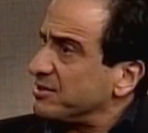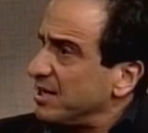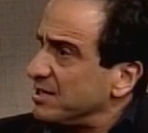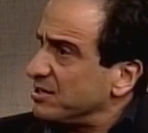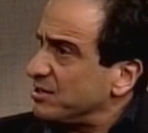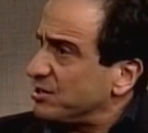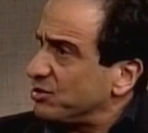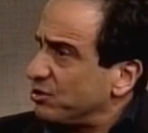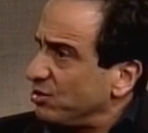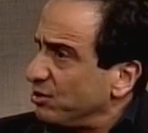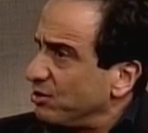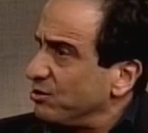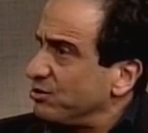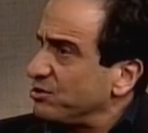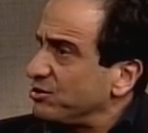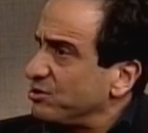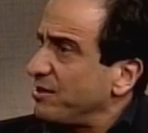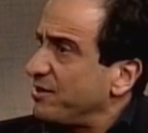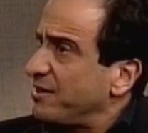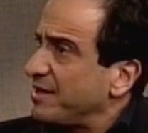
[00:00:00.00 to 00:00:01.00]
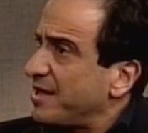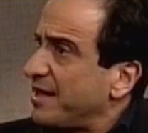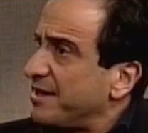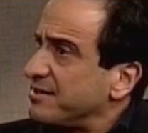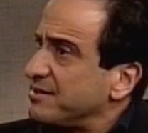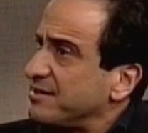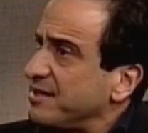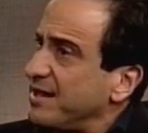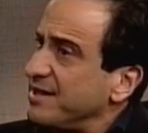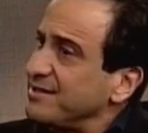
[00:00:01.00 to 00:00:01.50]
is the solution in the
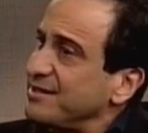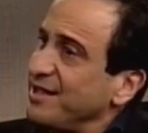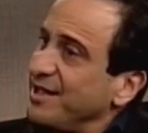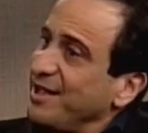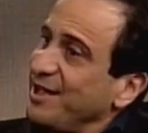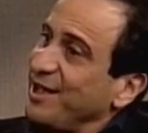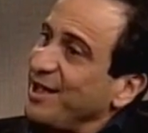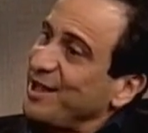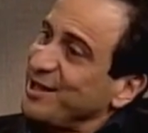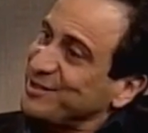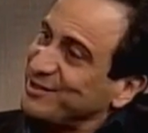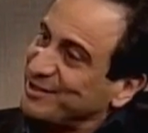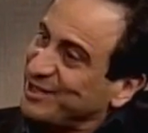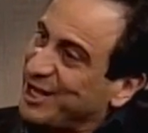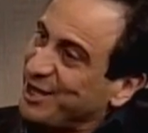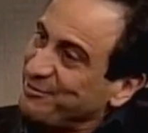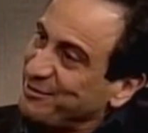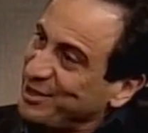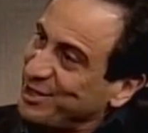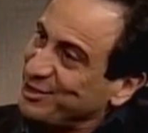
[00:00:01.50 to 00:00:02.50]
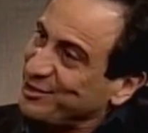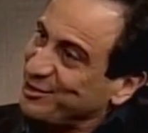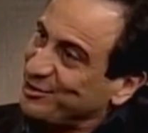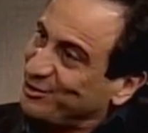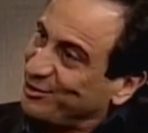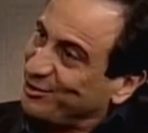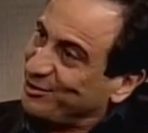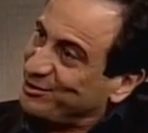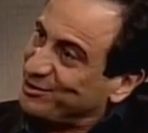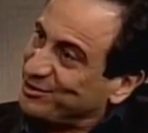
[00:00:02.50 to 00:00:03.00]
United States. Islam is the
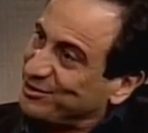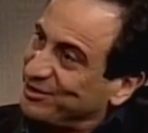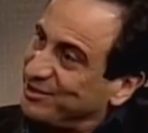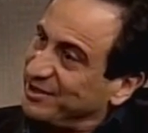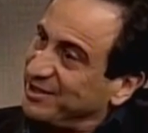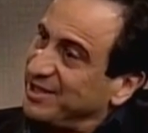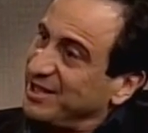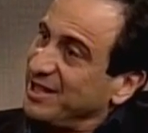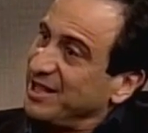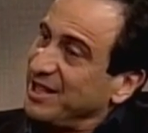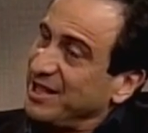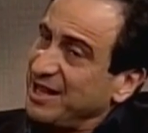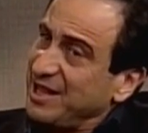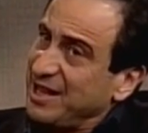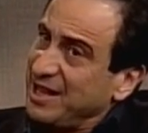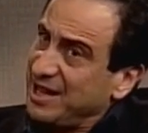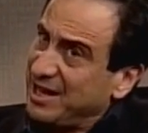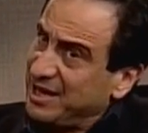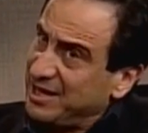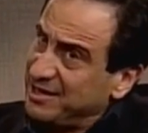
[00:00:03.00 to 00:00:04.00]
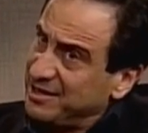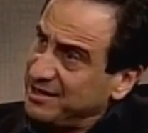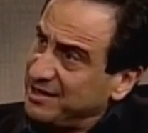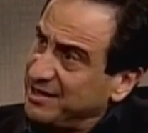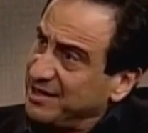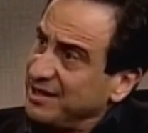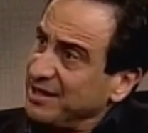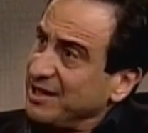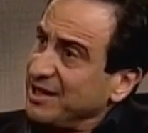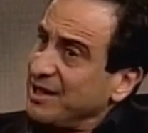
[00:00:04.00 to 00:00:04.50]
solution in
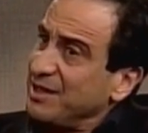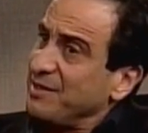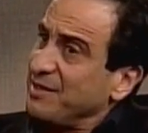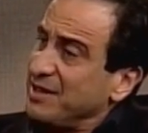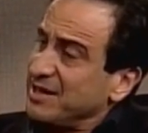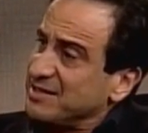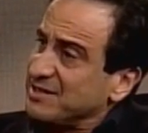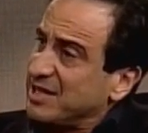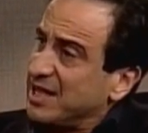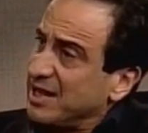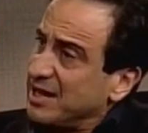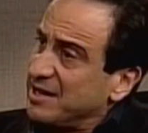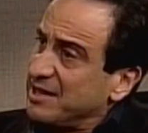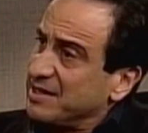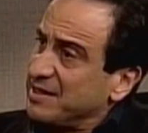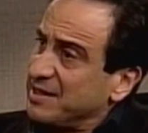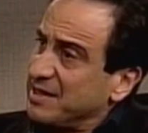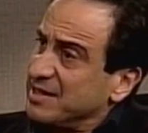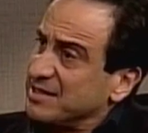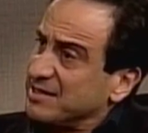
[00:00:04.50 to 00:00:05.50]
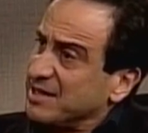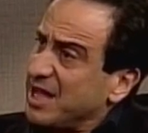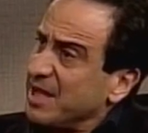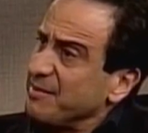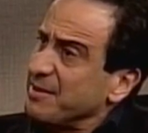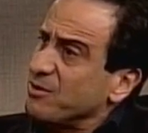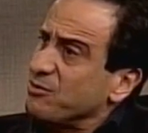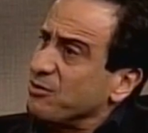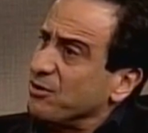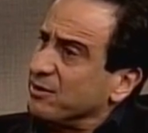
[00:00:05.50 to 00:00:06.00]
in the, in, the
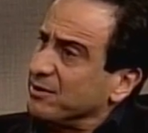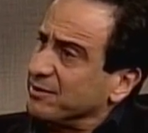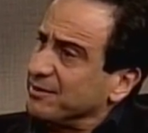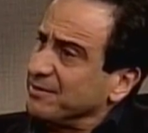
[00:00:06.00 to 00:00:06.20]
Islamic world.